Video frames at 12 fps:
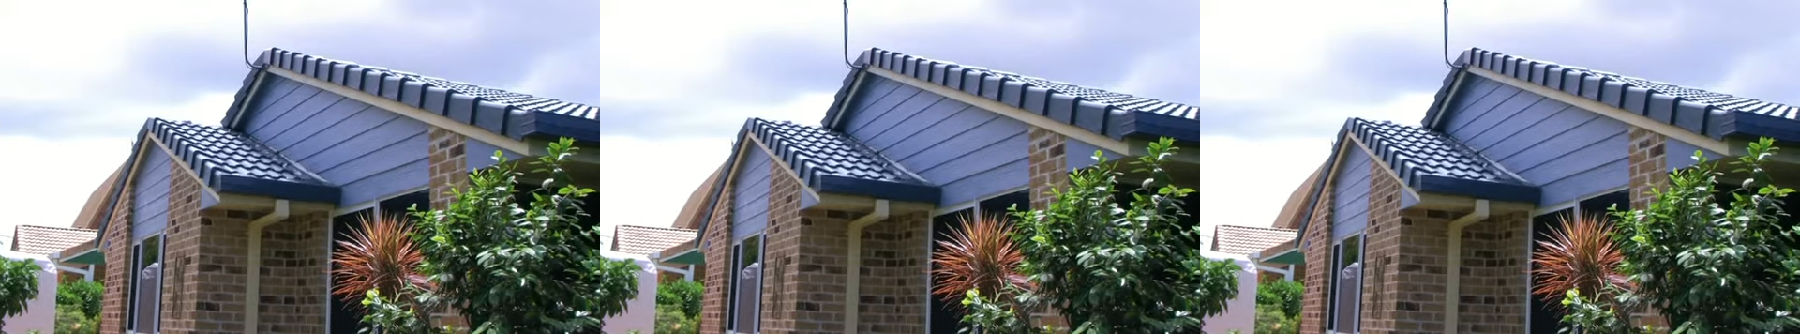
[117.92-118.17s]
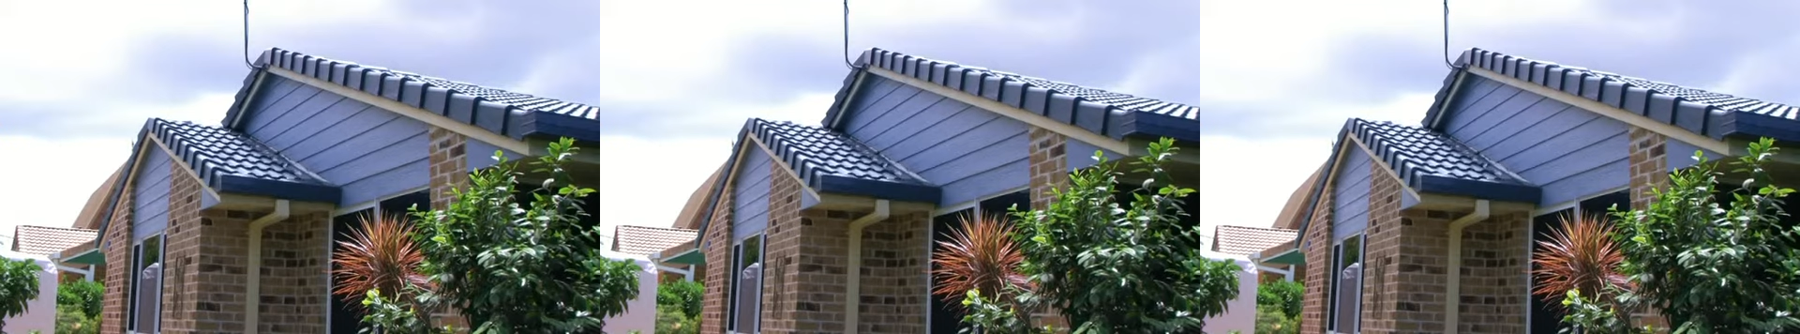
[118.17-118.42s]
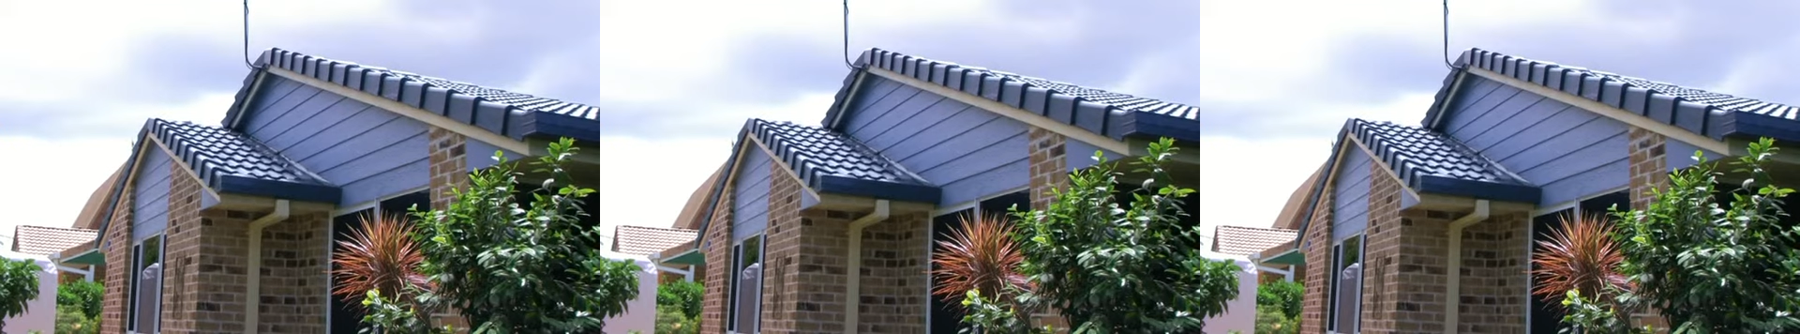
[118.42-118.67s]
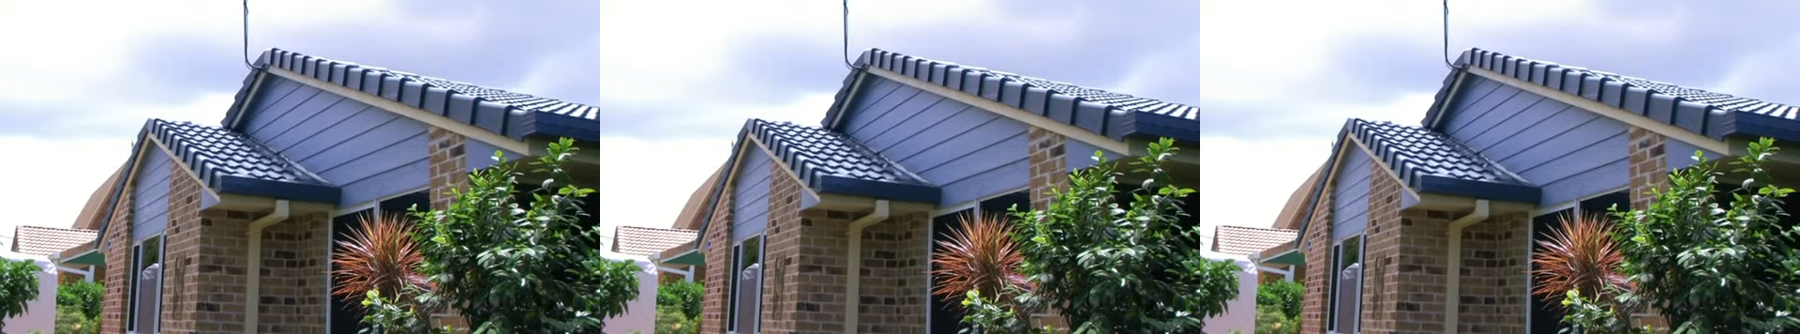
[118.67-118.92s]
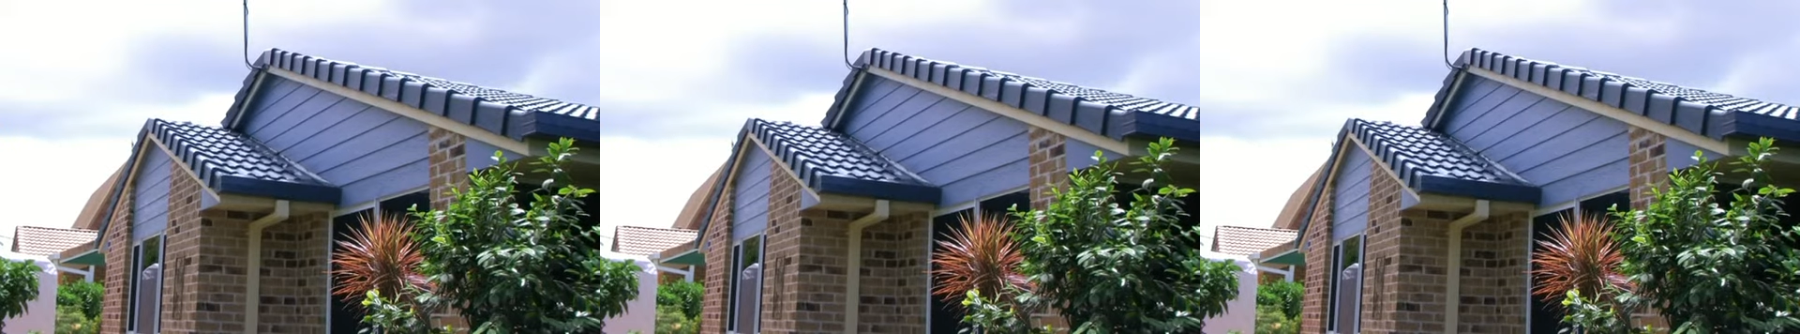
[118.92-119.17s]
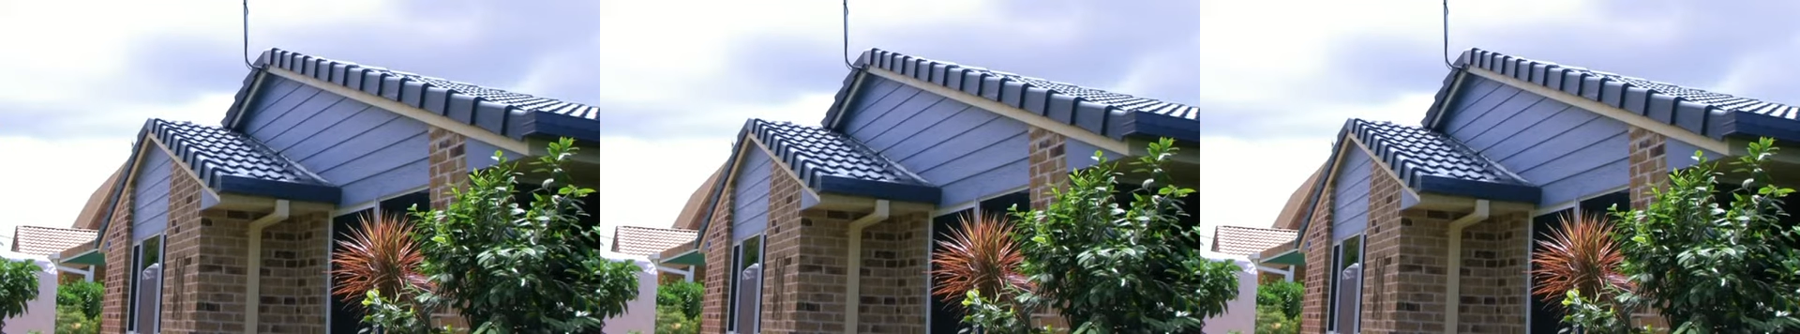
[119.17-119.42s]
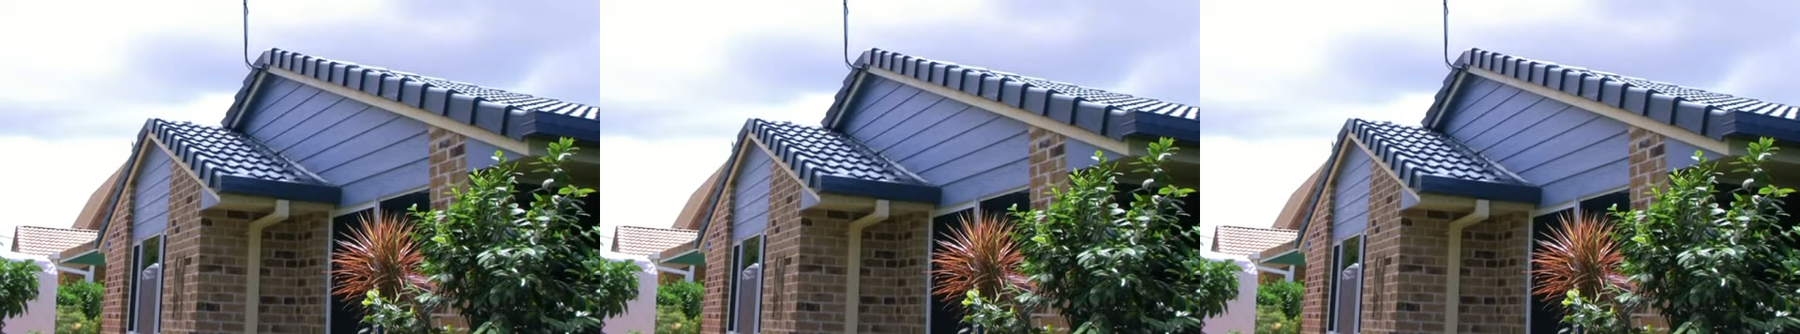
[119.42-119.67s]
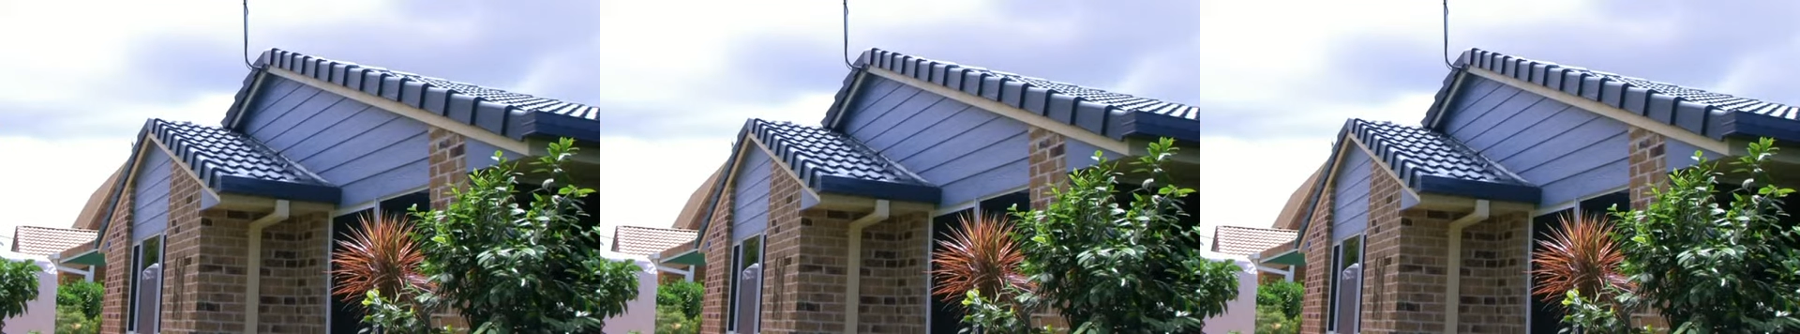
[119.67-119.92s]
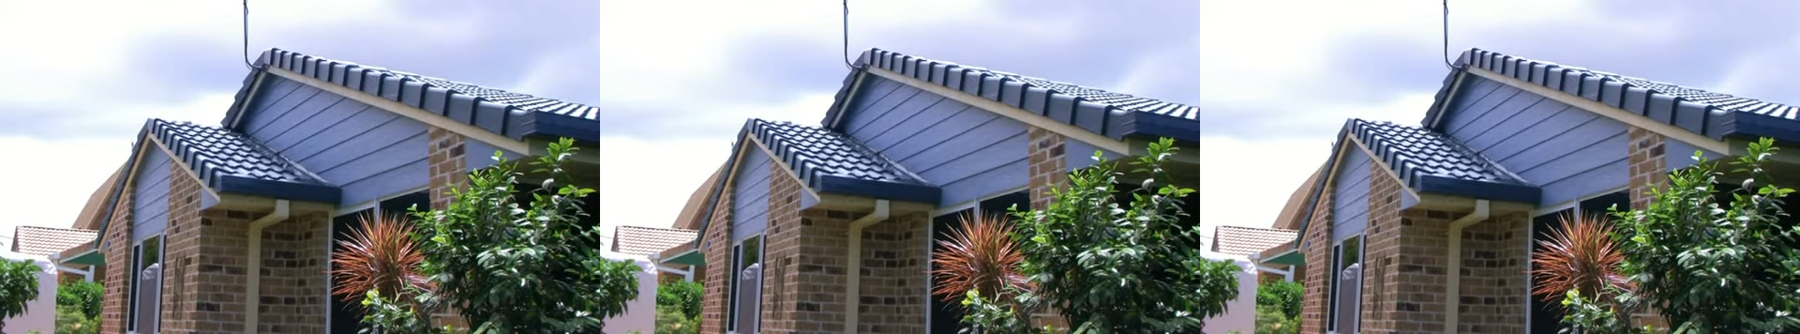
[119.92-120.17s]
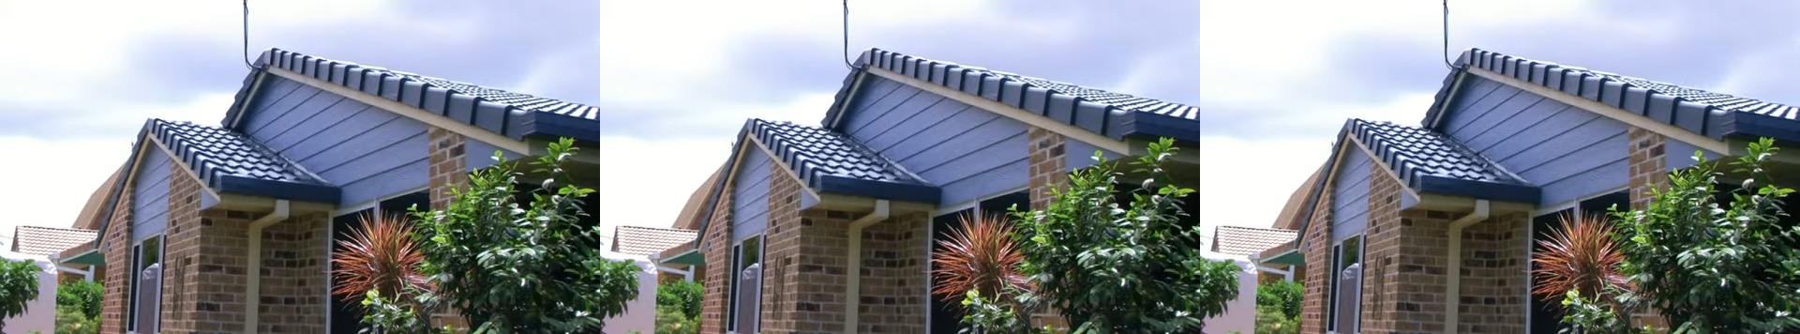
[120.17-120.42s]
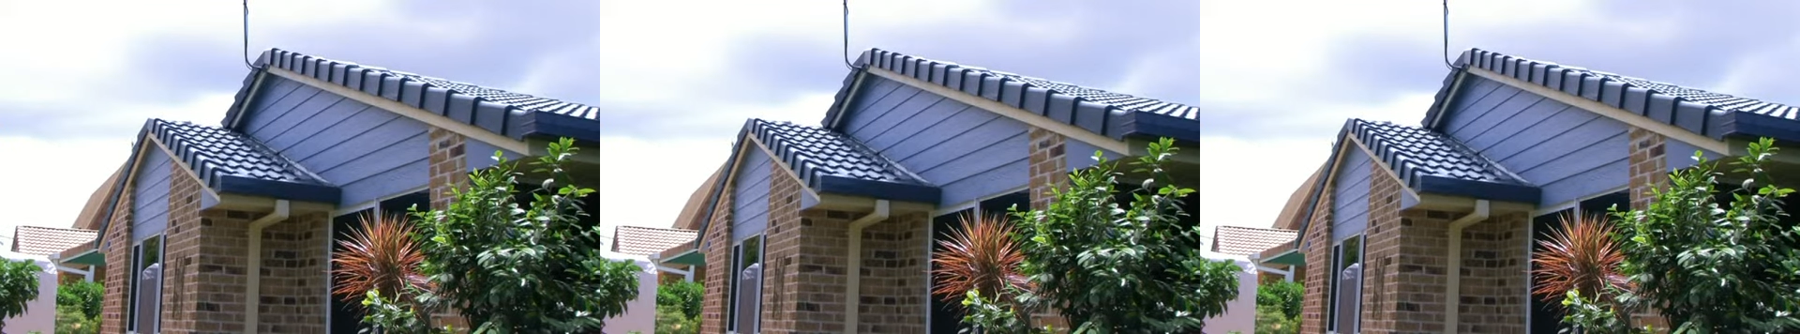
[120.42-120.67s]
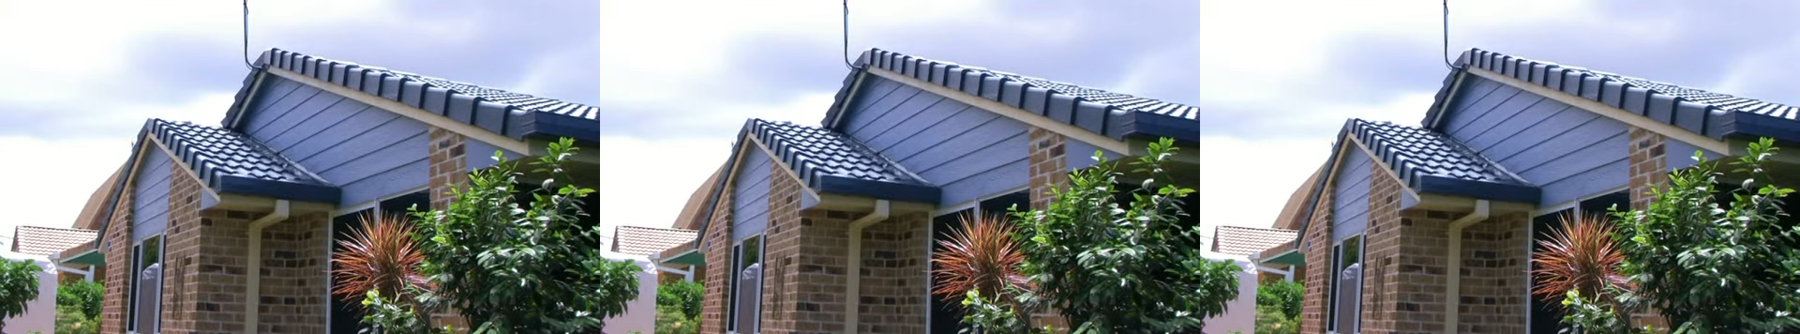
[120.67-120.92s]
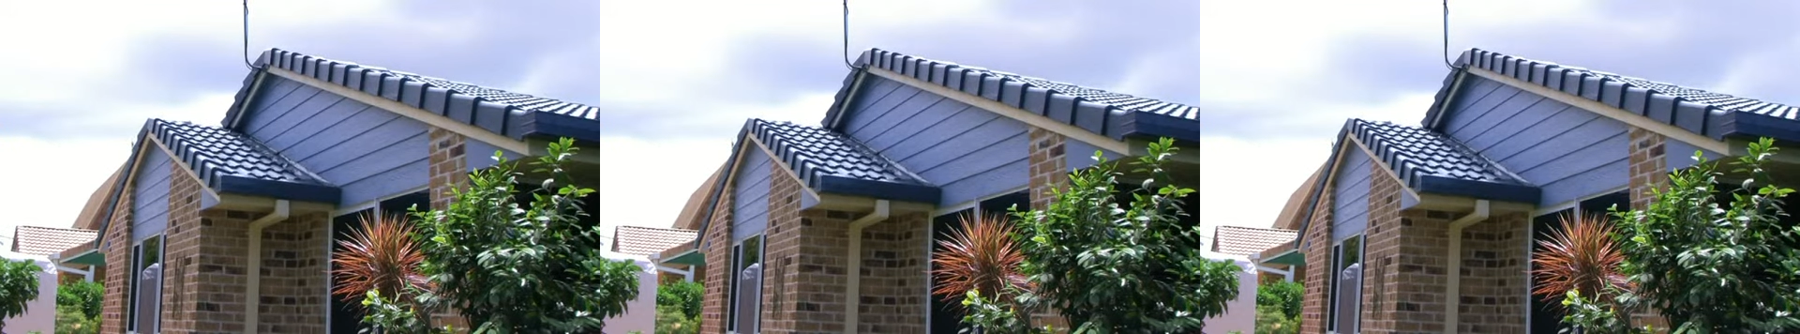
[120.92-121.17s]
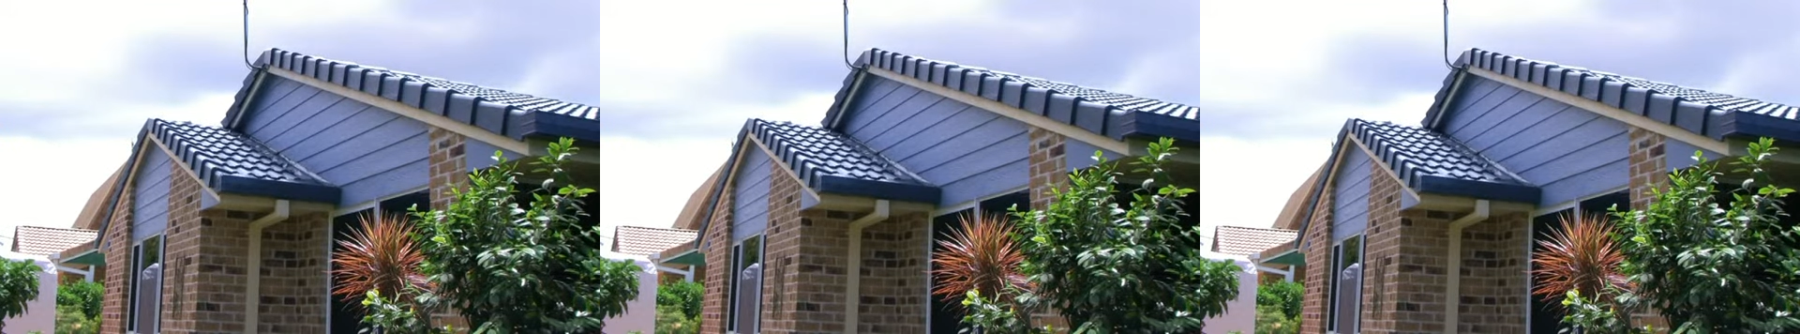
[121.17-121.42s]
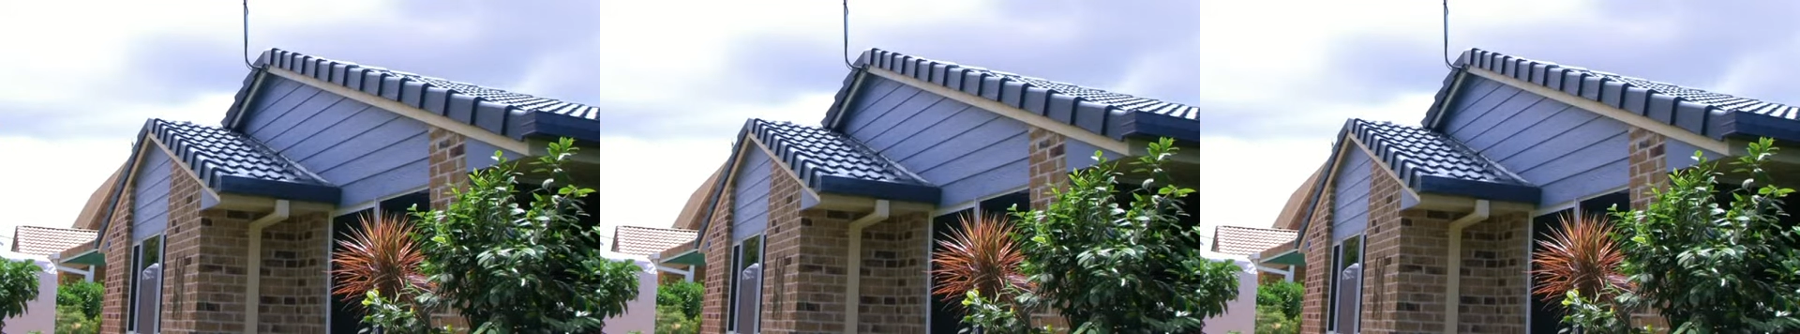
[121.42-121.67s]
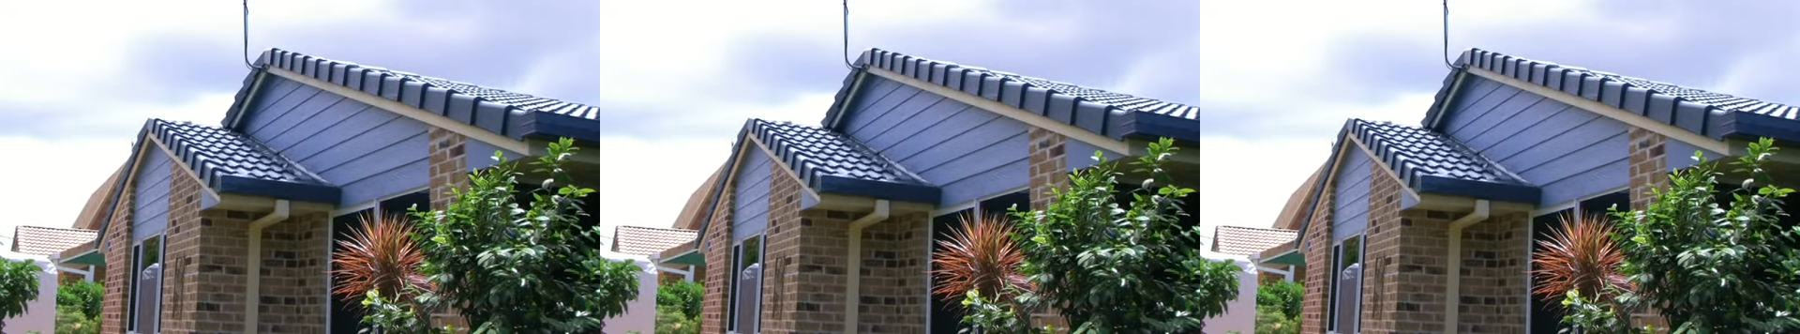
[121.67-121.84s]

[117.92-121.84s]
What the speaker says: Nobody's mouth can be seen.